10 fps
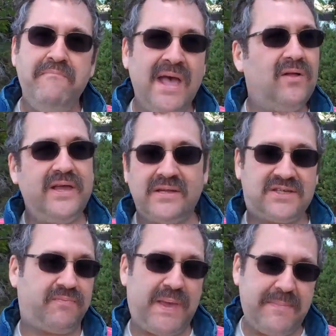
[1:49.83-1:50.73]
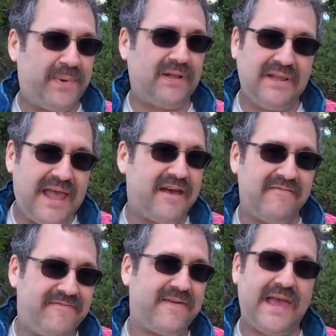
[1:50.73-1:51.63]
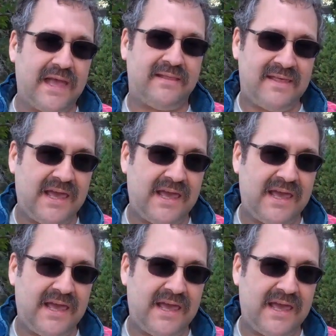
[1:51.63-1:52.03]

Millions of people live in